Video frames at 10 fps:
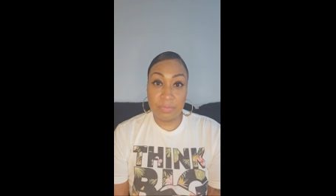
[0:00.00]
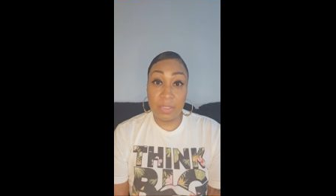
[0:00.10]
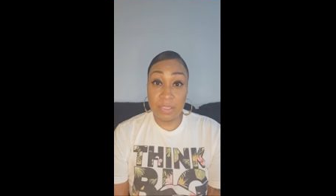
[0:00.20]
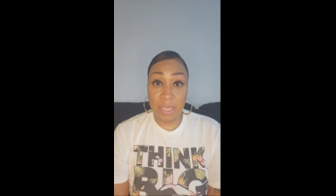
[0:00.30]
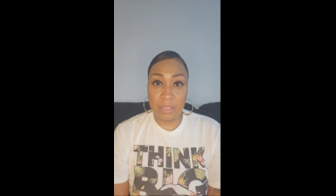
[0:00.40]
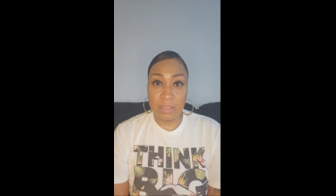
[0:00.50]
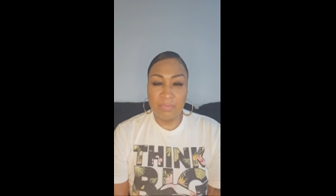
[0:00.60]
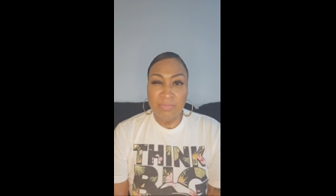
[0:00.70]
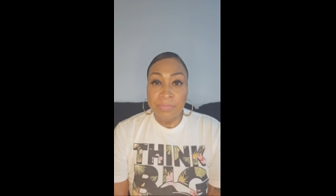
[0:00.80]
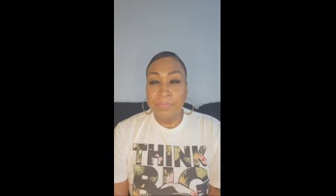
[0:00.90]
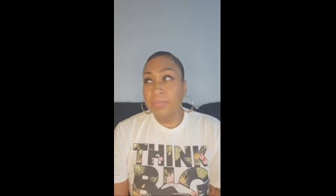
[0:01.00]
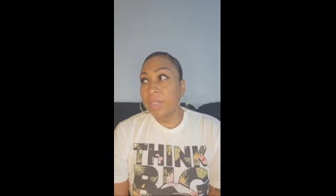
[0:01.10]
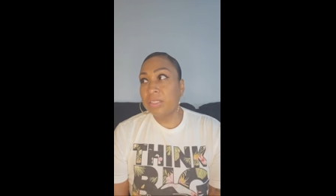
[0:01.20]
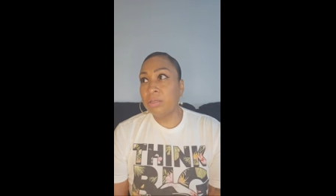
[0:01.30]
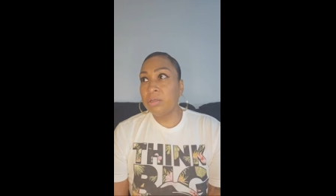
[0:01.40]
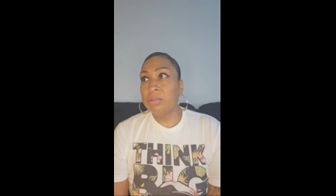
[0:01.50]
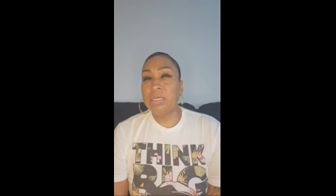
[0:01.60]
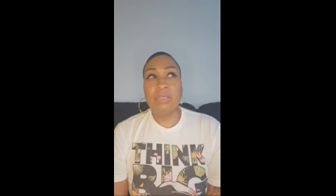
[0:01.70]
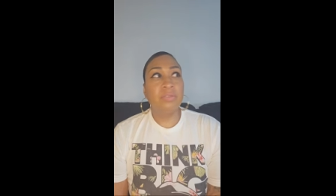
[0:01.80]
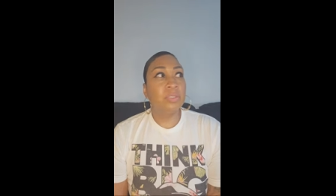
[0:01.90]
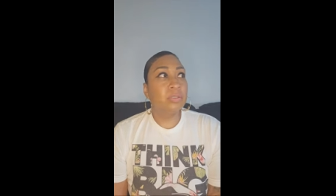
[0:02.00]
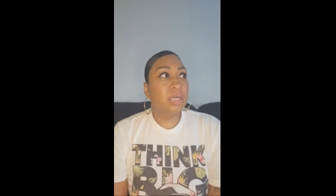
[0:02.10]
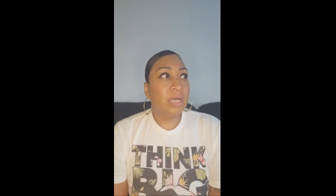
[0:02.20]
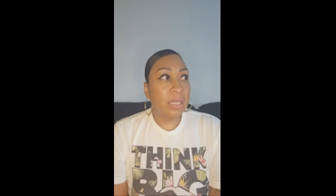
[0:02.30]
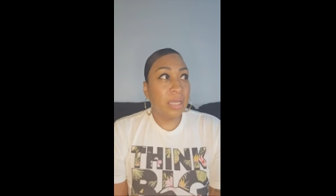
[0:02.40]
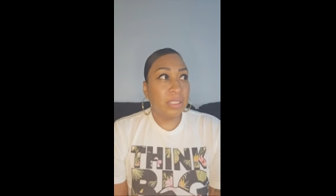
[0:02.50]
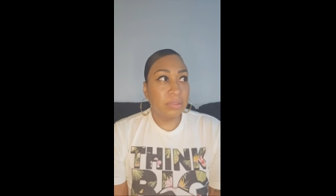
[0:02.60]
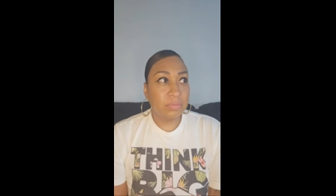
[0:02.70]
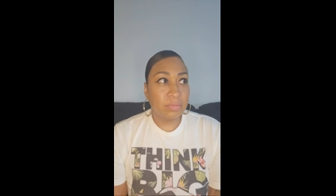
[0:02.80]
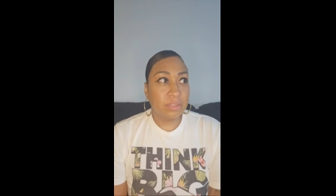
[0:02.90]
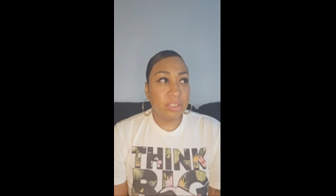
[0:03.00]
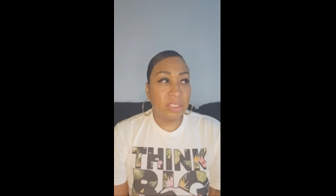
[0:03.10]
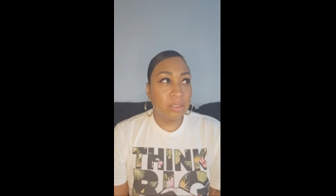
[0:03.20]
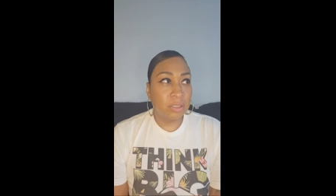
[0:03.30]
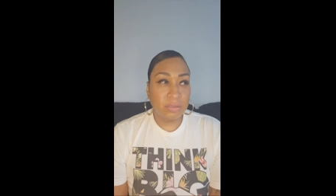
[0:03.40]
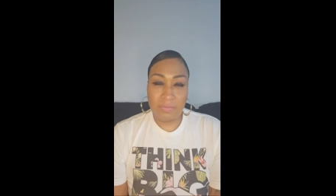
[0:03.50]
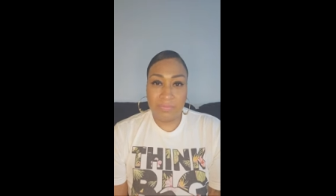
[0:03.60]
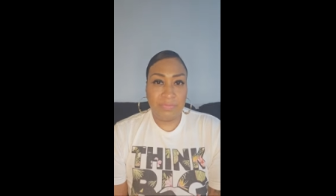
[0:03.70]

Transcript: Exactly. So if you, again, you know,